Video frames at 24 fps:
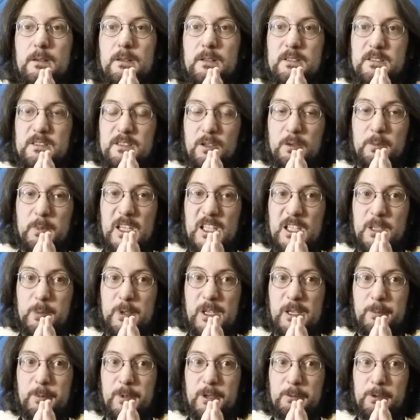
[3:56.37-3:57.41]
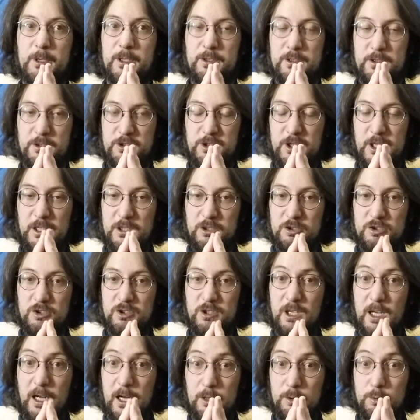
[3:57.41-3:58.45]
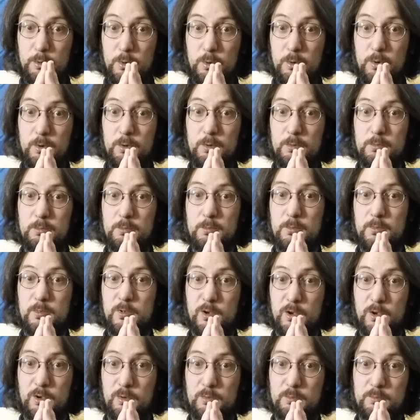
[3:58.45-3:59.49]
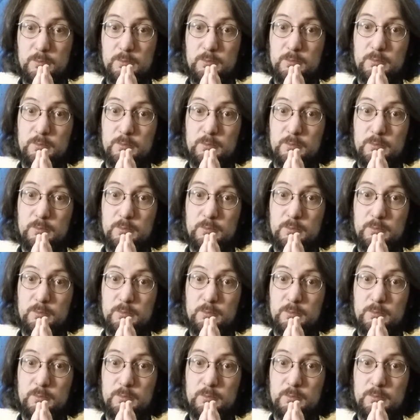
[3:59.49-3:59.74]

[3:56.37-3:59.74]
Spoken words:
So many people want change now, or